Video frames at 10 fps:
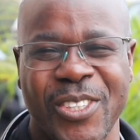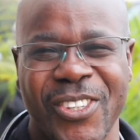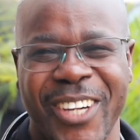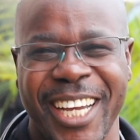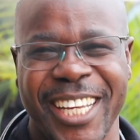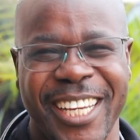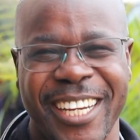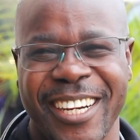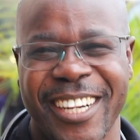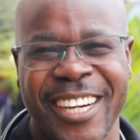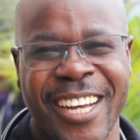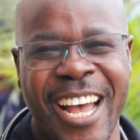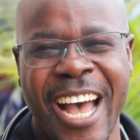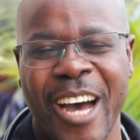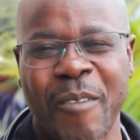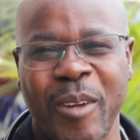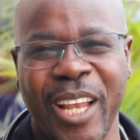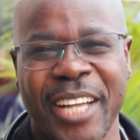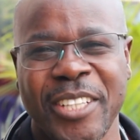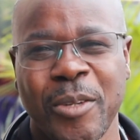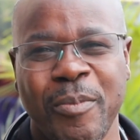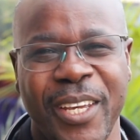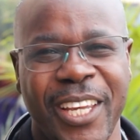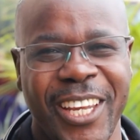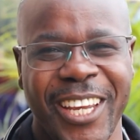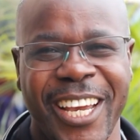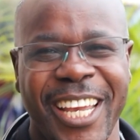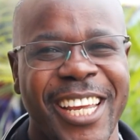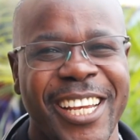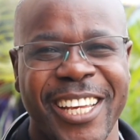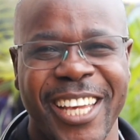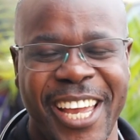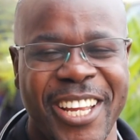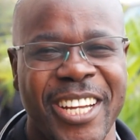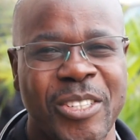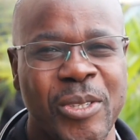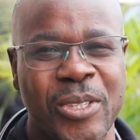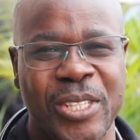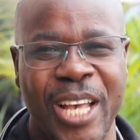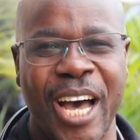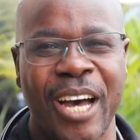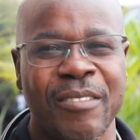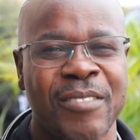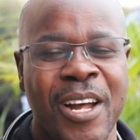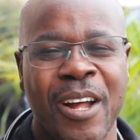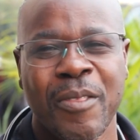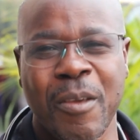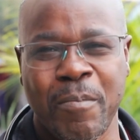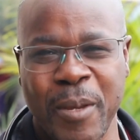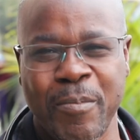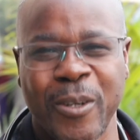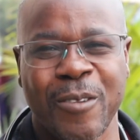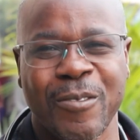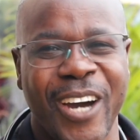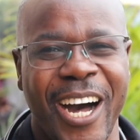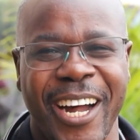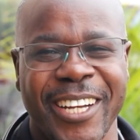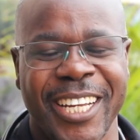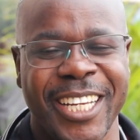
Ochuka here. I'm glad to be here in Kenya to serve the people of God.